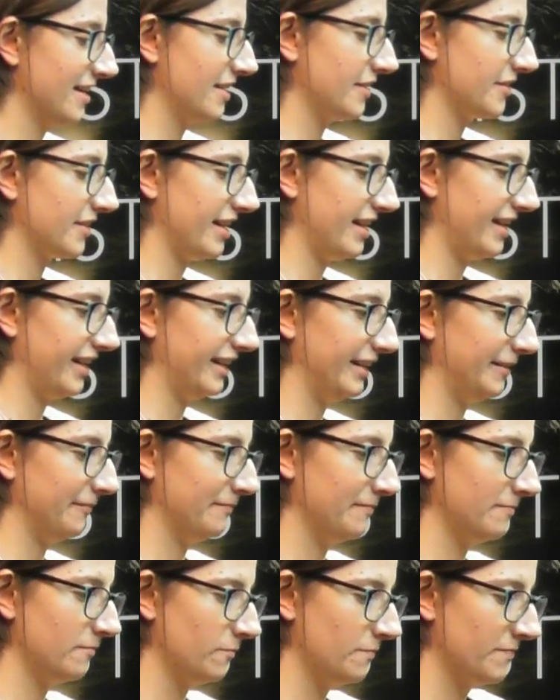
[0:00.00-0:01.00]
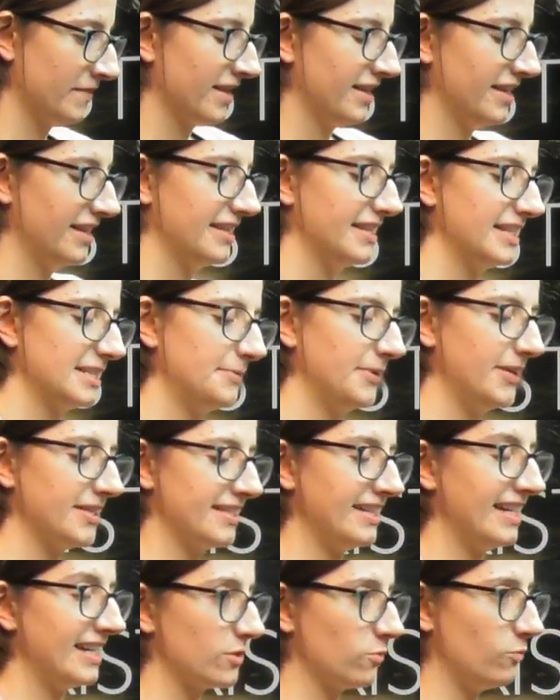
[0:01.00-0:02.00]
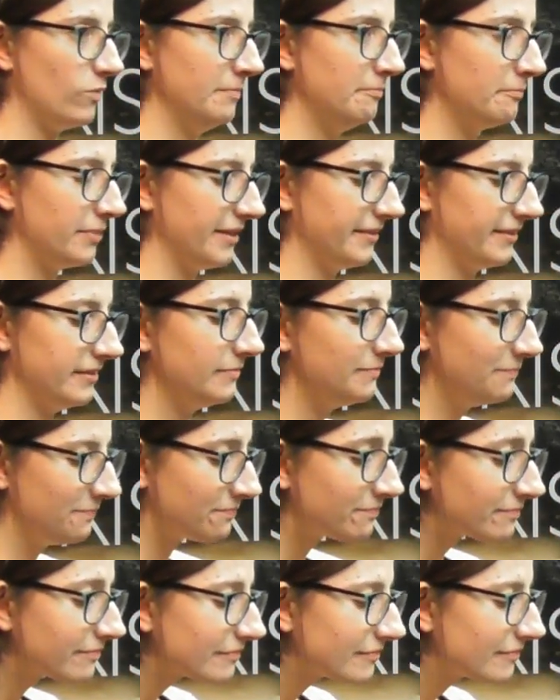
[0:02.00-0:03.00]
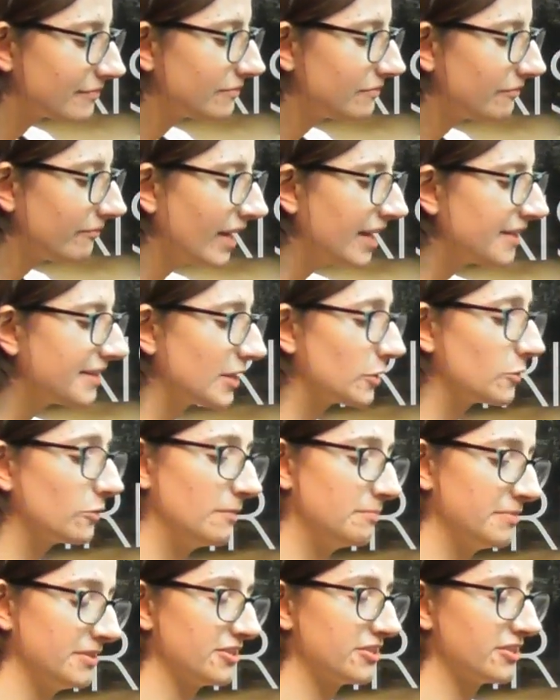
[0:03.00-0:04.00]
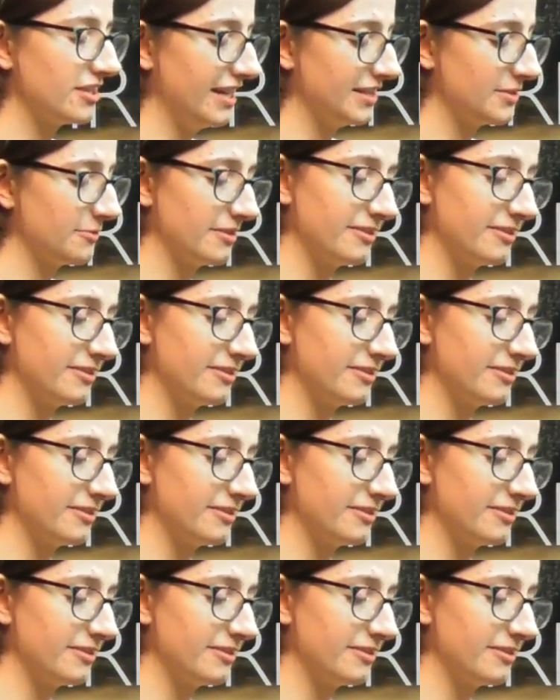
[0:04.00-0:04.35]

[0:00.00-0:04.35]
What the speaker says: Okay. This person has one brother. They grew up in Chadwell